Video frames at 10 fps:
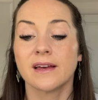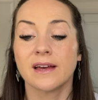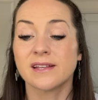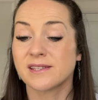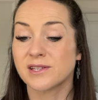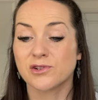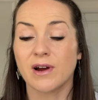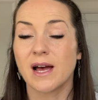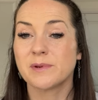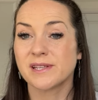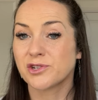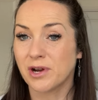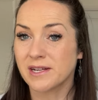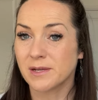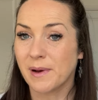It's described as a
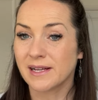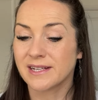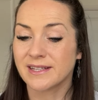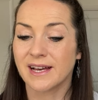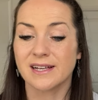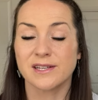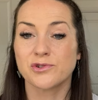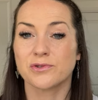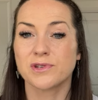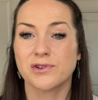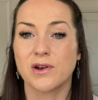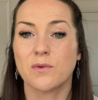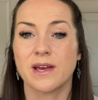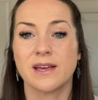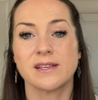trendy pattern that has a drawstring
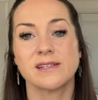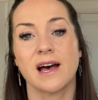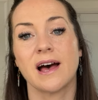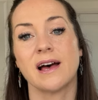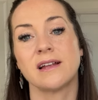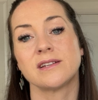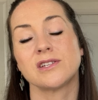waist and